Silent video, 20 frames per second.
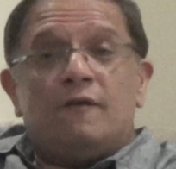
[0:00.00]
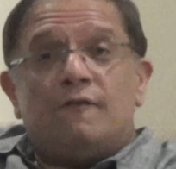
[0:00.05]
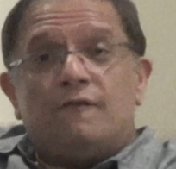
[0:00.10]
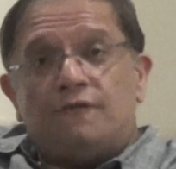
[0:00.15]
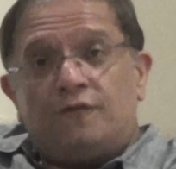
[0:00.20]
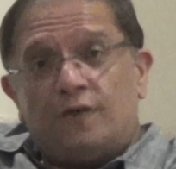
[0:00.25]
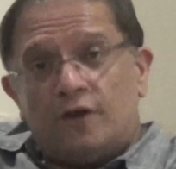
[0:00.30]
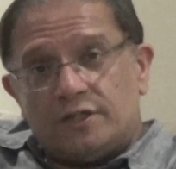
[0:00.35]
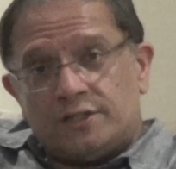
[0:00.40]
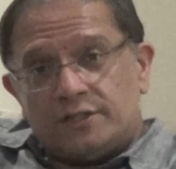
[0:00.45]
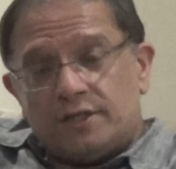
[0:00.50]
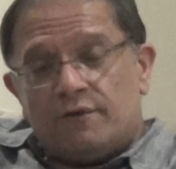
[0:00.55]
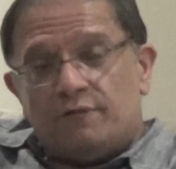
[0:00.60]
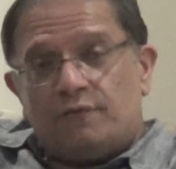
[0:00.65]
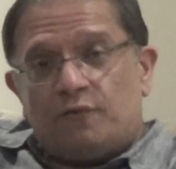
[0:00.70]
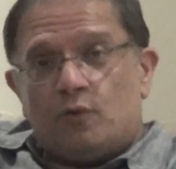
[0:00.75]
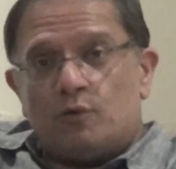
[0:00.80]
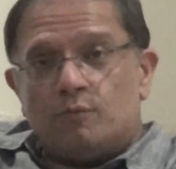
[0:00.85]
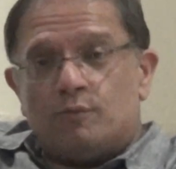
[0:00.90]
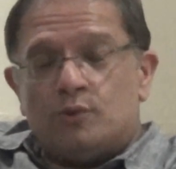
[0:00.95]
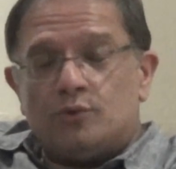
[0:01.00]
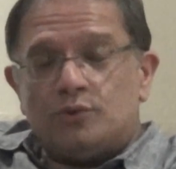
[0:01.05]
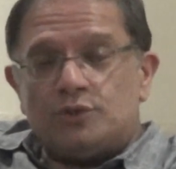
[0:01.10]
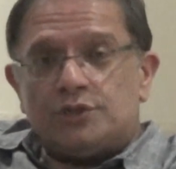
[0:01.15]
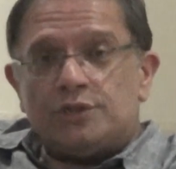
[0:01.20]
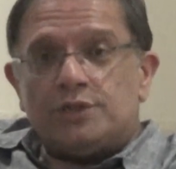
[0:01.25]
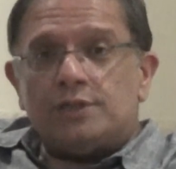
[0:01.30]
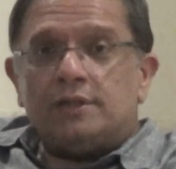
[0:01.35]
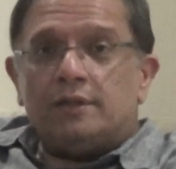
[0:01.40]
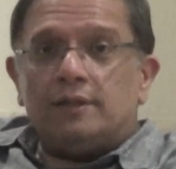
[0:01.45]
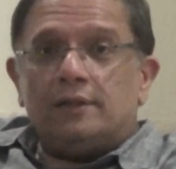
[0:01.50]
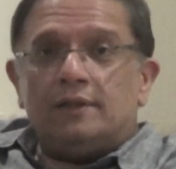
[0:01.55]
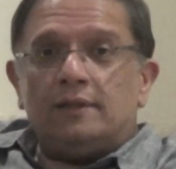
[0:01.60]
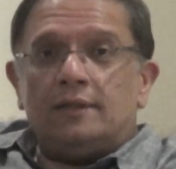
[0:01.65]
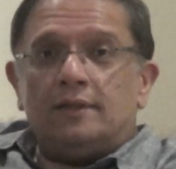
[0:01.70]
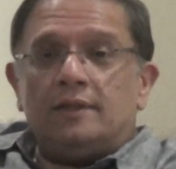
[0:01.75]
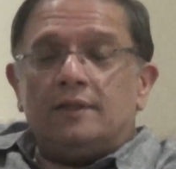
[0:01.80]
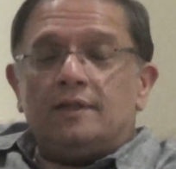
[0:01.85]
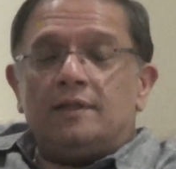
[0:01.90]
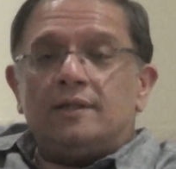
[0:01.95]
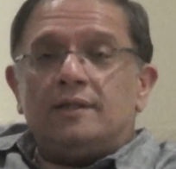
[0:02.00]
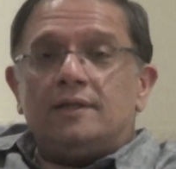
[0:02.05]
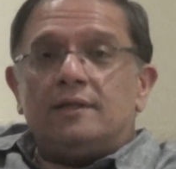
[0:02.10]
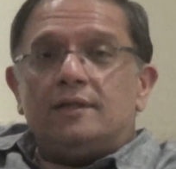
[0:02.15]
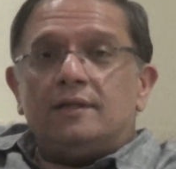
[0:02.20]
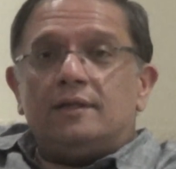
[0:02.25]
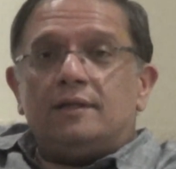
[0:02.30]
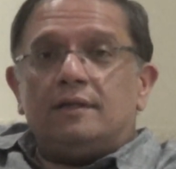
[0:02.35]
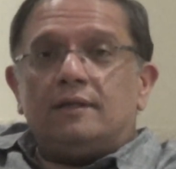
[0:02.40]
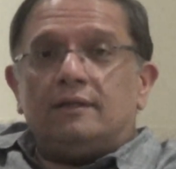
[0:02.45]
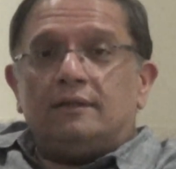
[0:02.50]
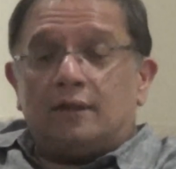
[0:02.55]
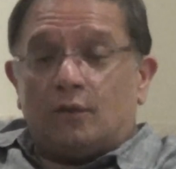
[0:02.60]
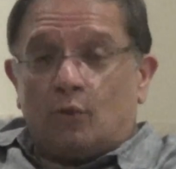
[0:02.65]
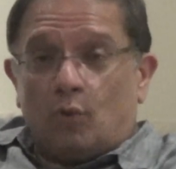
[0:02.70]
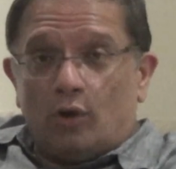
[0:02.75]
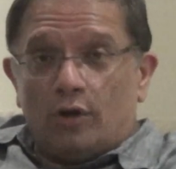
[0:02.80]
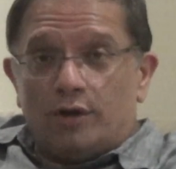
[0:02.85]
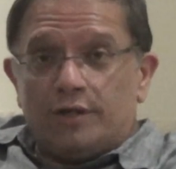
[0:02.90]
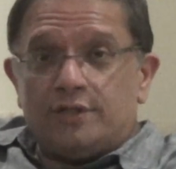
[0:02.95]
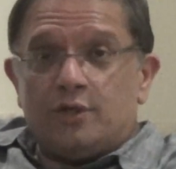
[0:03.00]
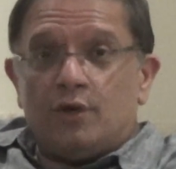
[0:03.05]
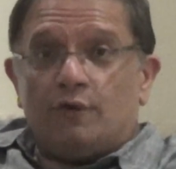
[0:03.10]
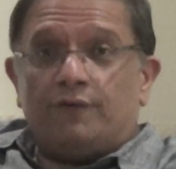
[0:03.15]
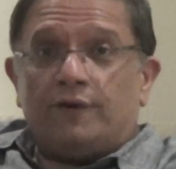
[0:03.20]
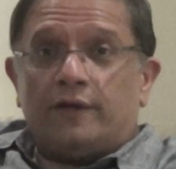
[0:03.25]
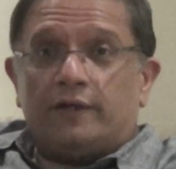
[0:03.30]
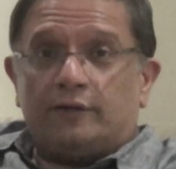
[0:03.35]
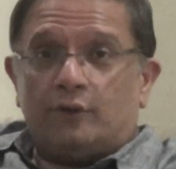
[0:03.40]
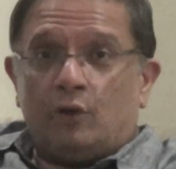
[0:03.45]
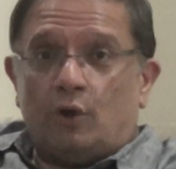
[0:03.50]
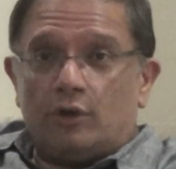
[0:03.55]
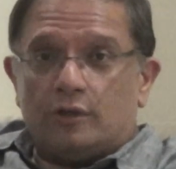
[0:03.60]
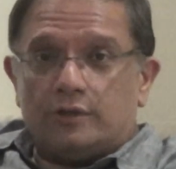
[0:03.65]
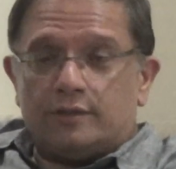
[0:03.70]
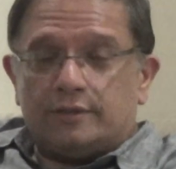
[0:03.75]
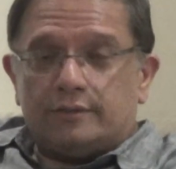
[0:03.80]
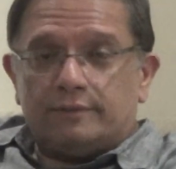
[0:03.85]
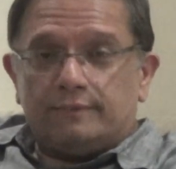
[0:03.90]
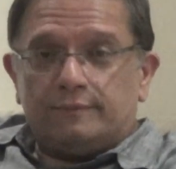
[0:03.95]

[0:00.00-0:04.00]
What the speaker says: First and foremost, the quality of our thought.